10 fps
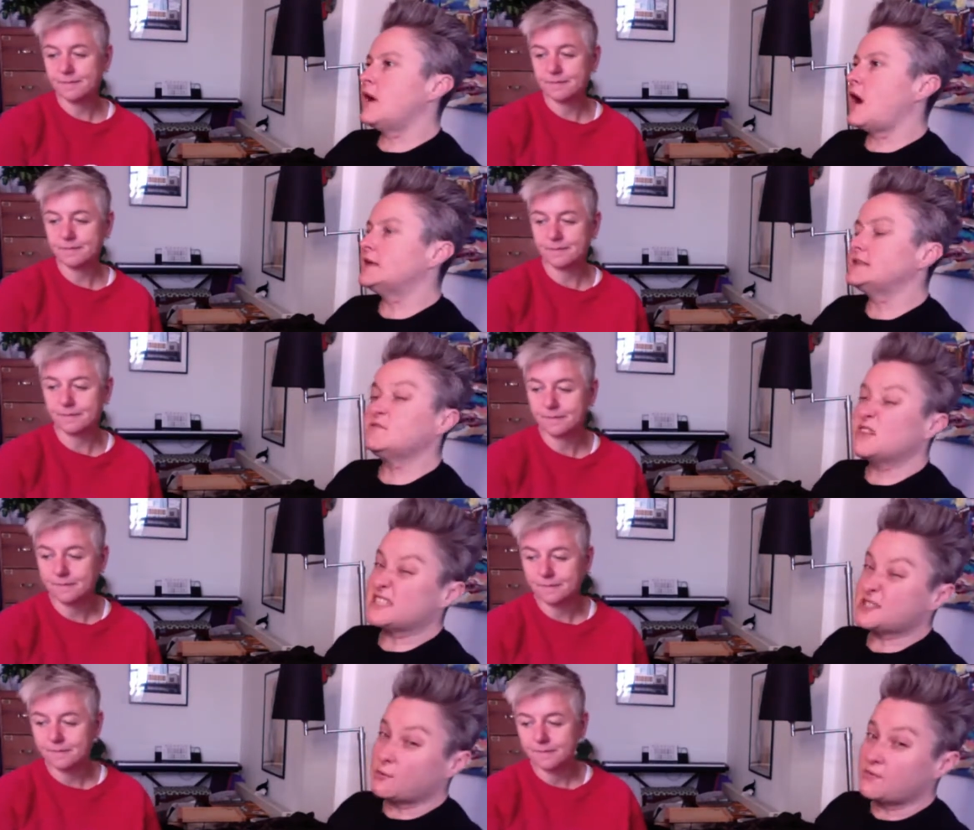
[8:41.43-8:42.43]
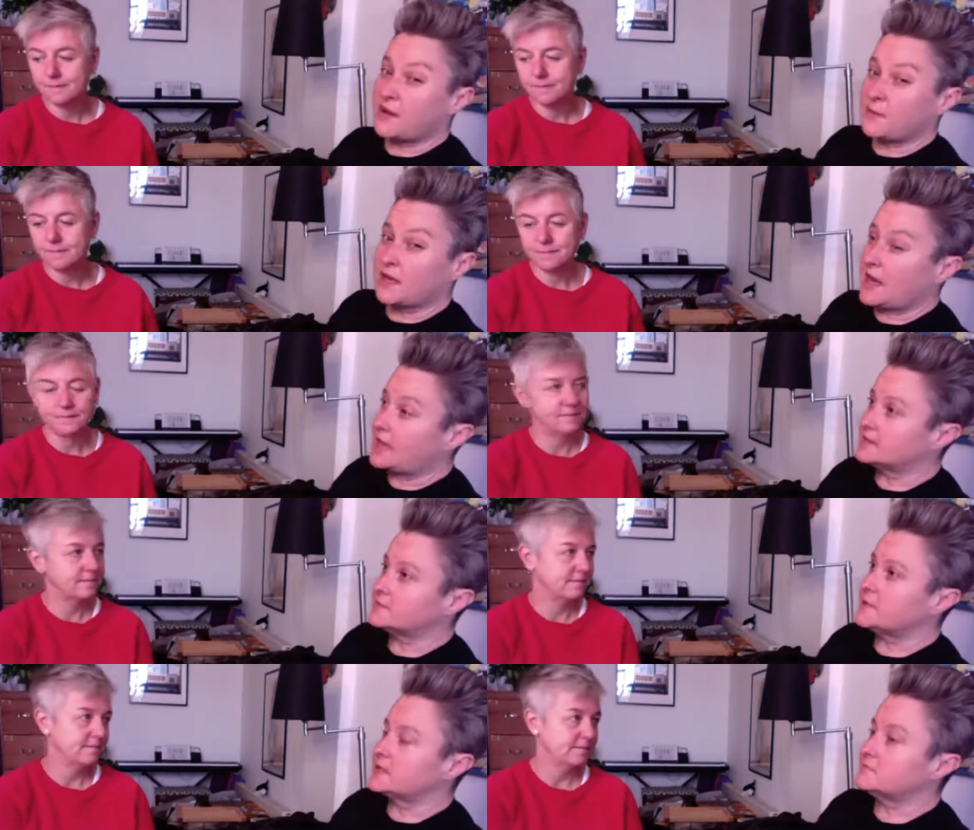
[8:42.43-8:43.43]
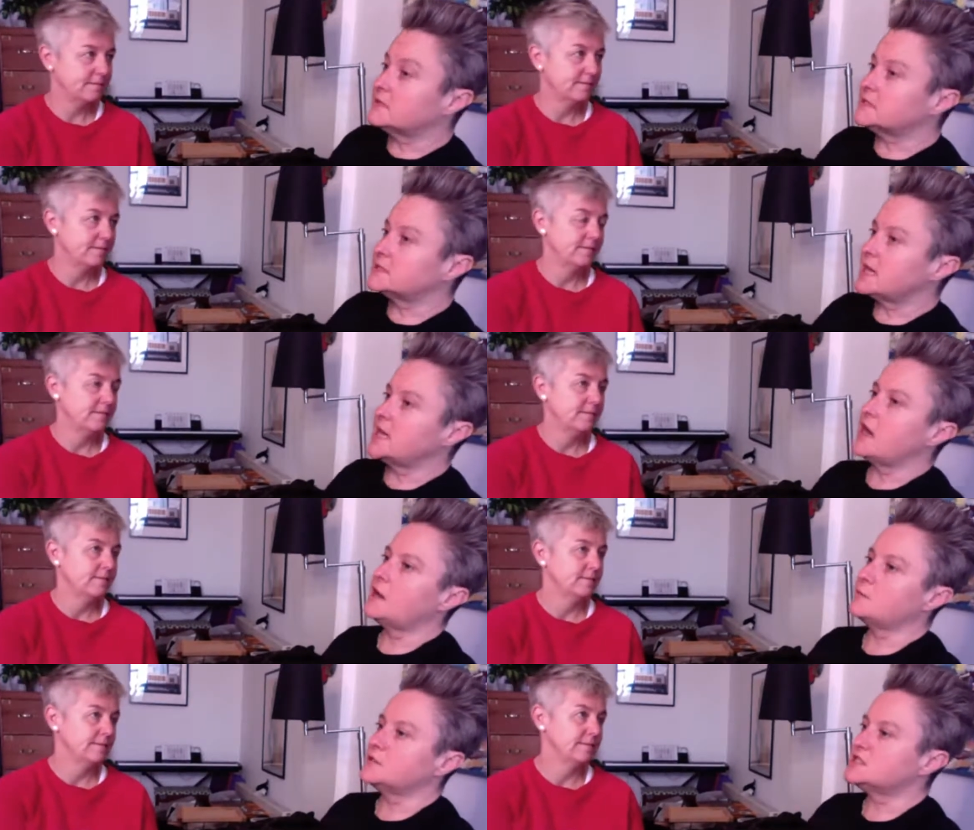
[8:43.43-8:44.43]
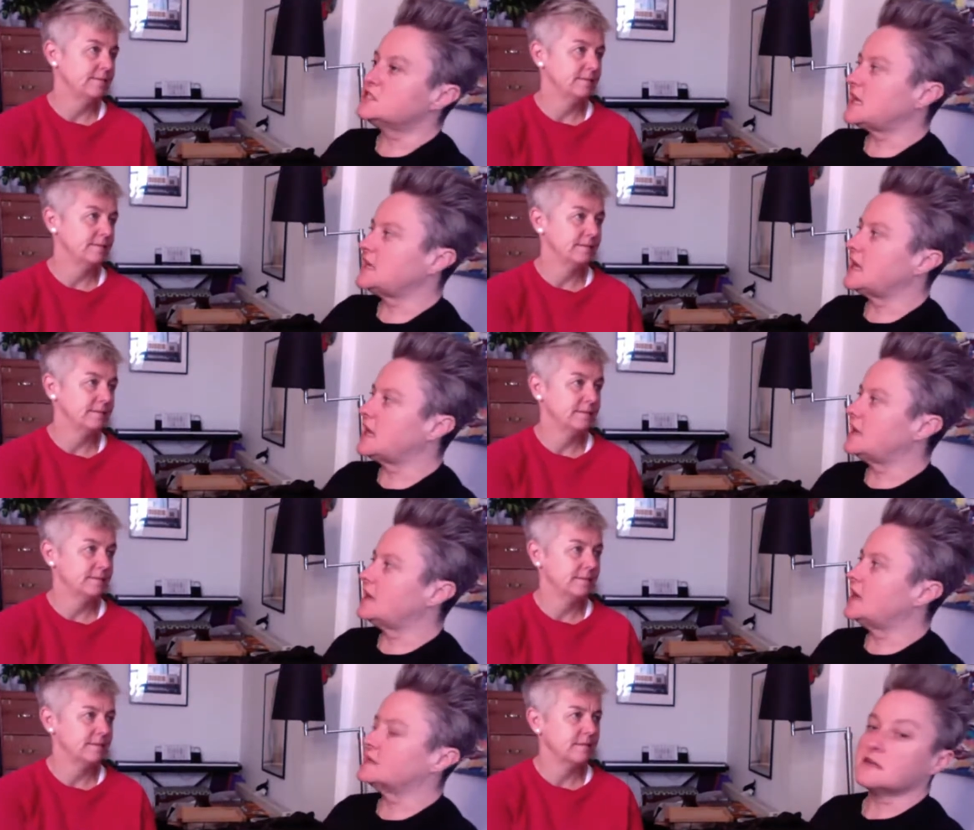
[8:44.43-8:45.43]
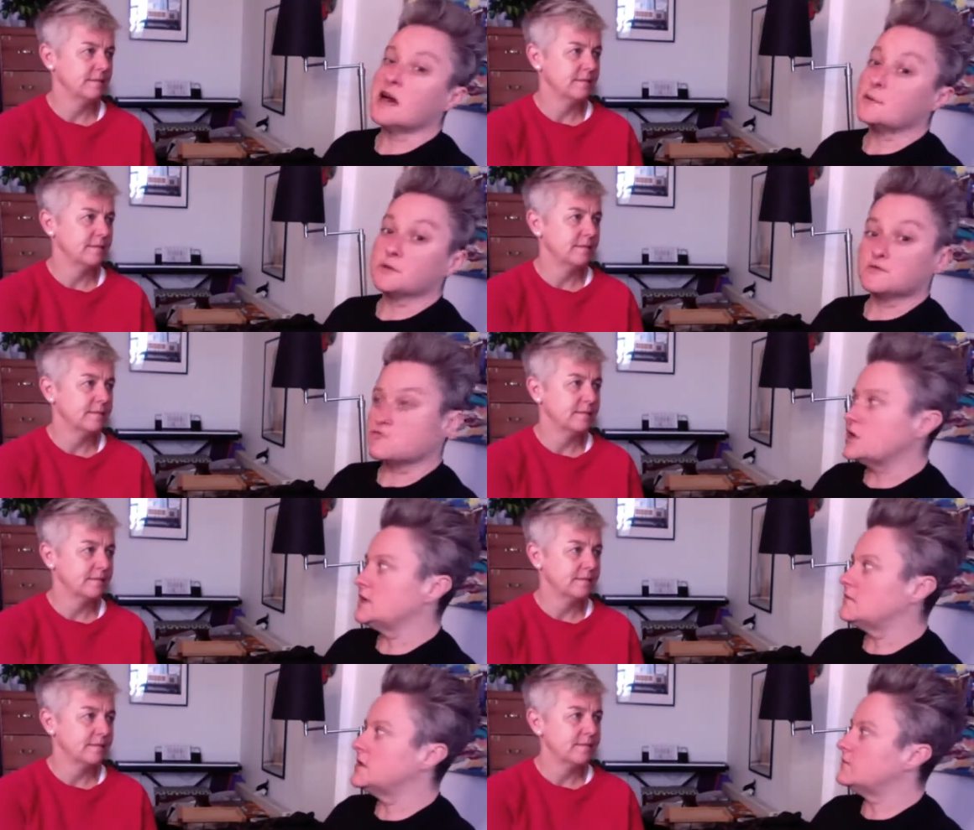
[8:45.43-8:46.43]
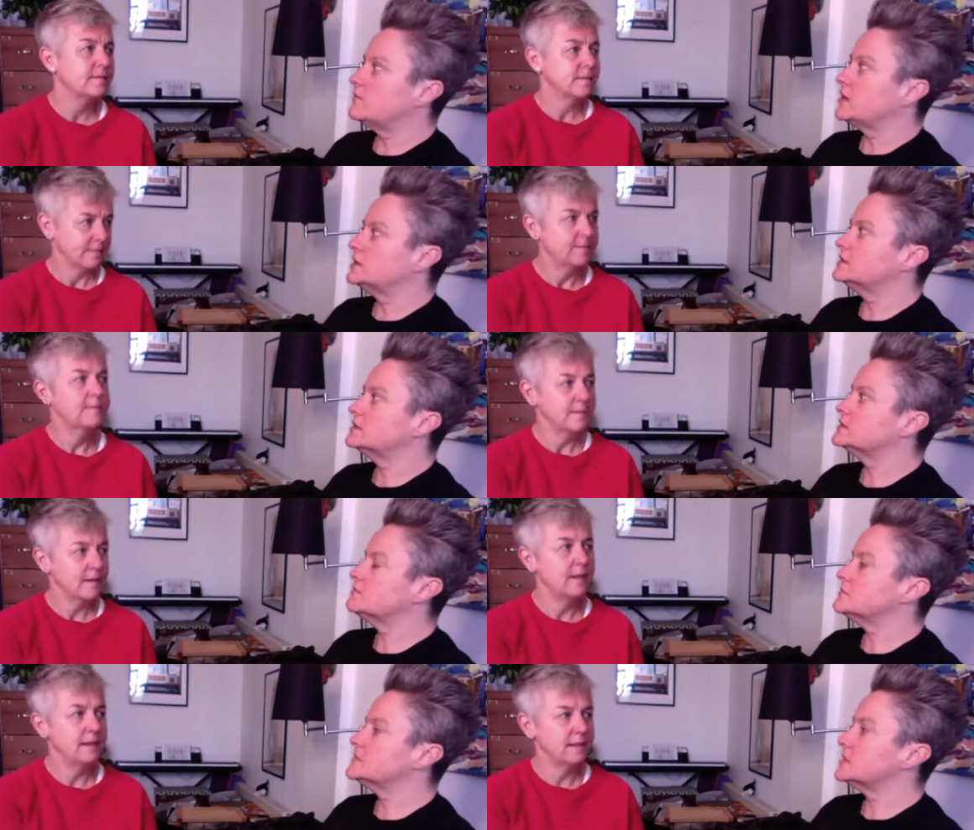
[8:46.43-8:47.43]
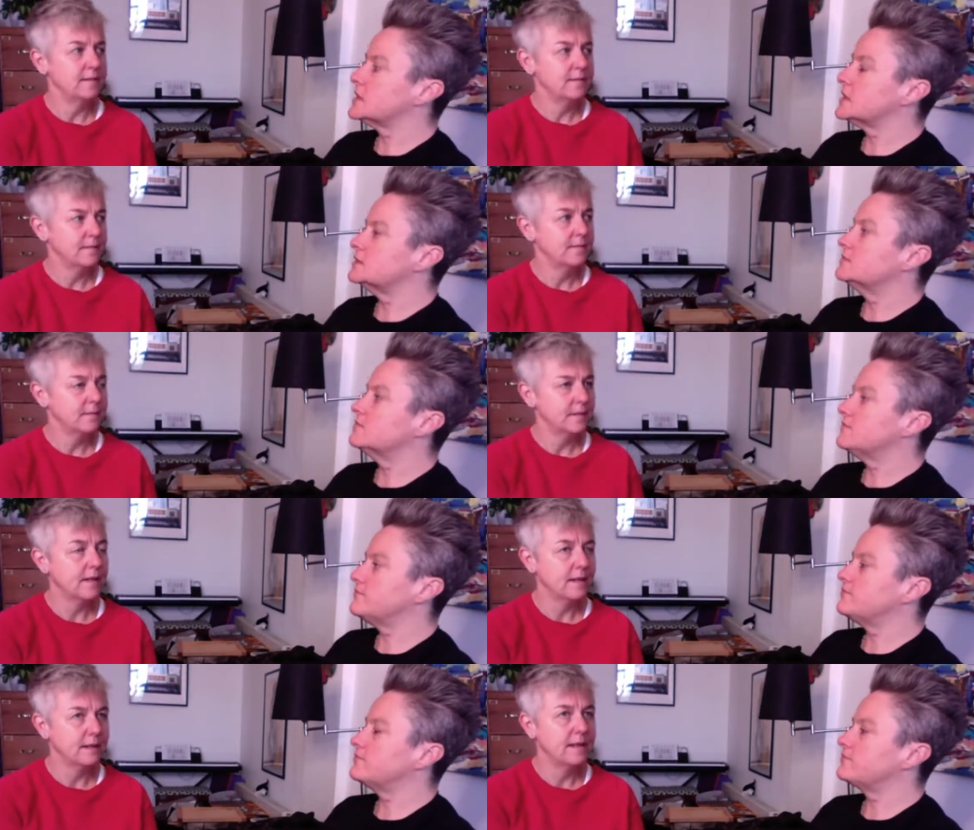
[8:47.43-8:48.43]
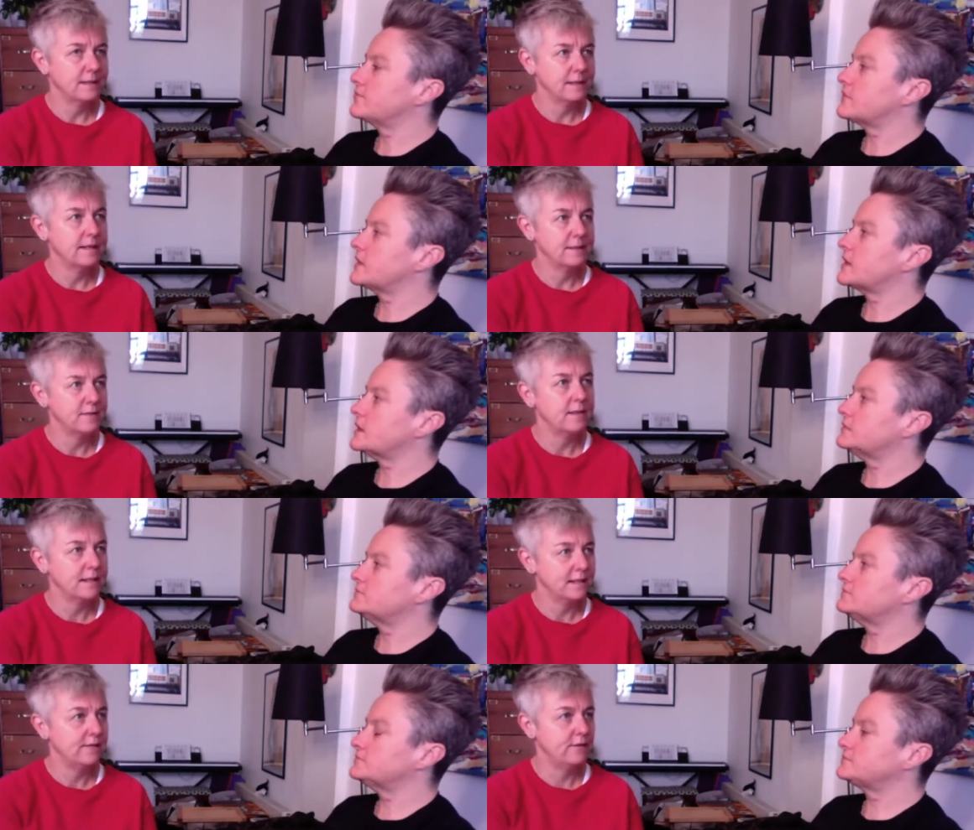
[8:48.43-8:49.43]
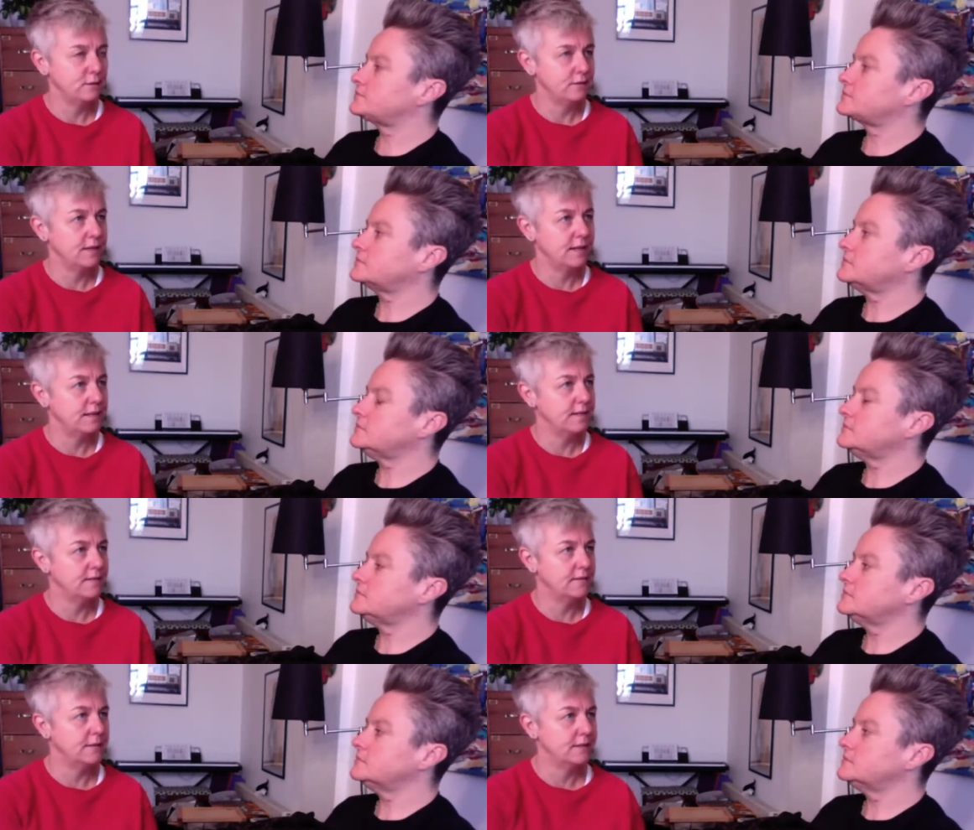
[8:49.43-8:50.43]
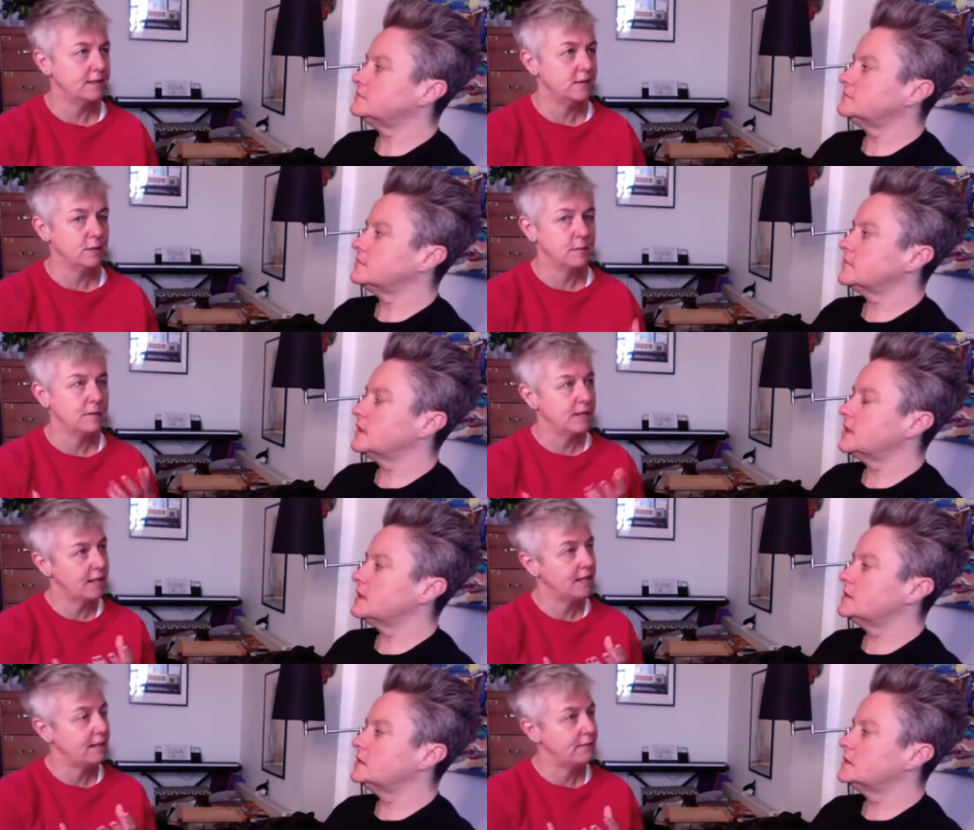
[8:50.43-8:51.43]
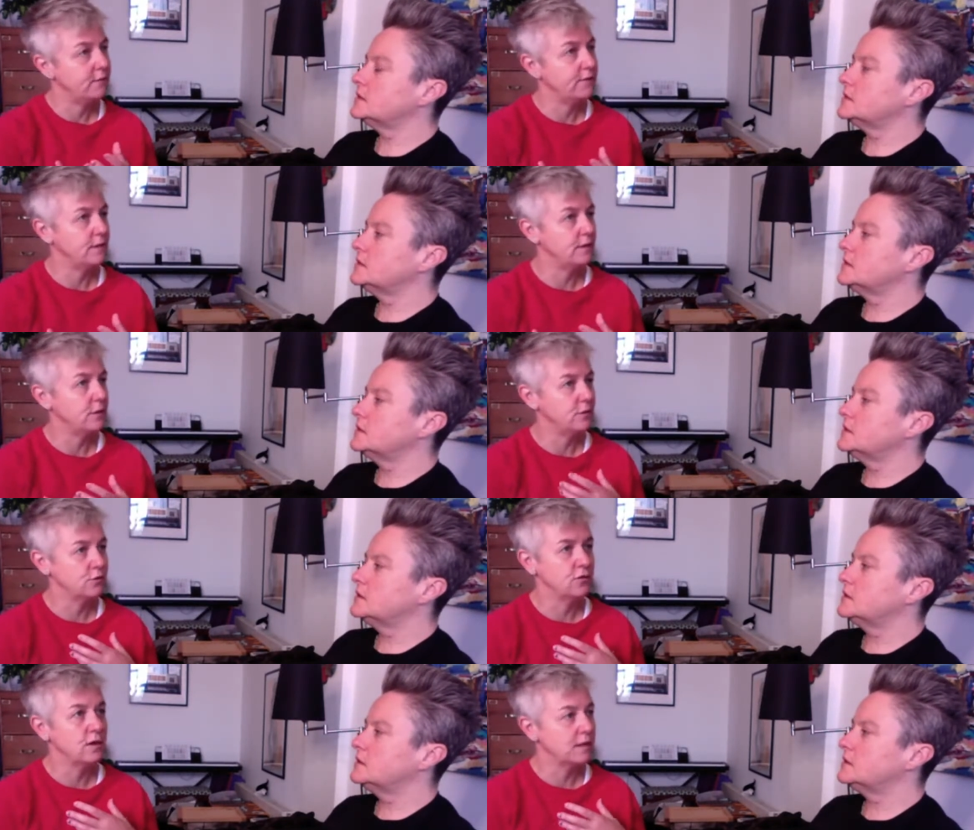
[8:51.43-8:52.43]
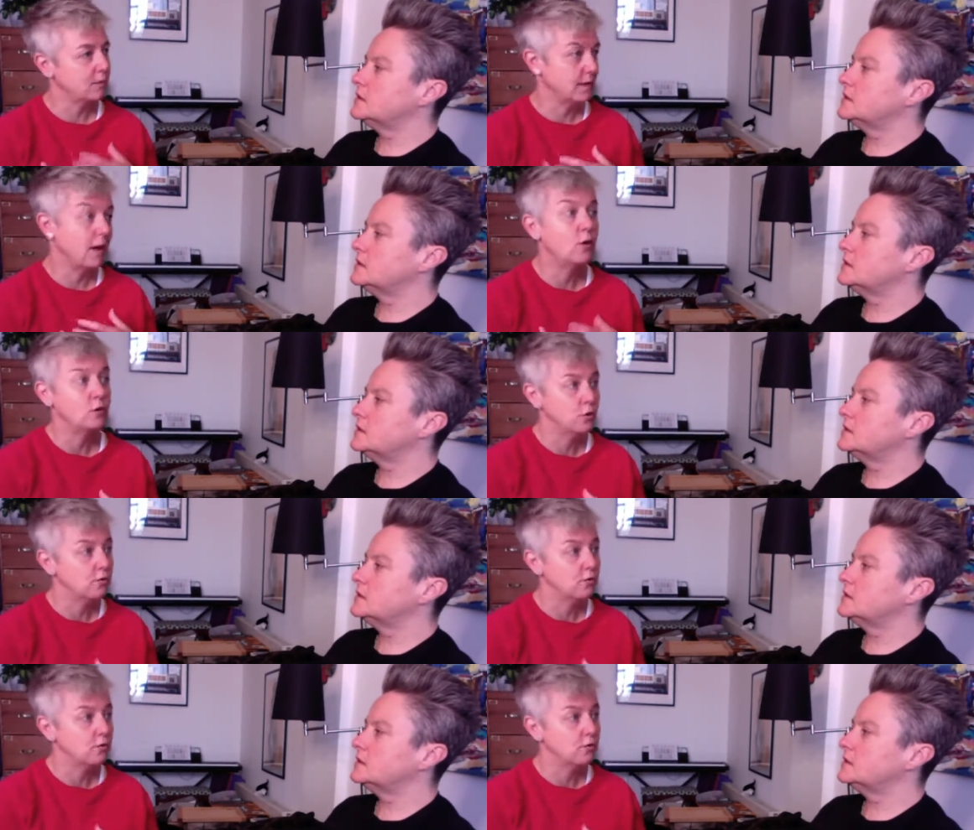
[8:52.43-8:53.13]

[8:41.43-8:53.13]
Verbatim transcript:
Speaker 1: but I didn't really stop that weekend. By the Monday, I was shaking and I was really really frightened.
Speaker 2: Yeah. So. And that that's a really difficult thing to, to deal with, particularly if you feel like you're struggling with that on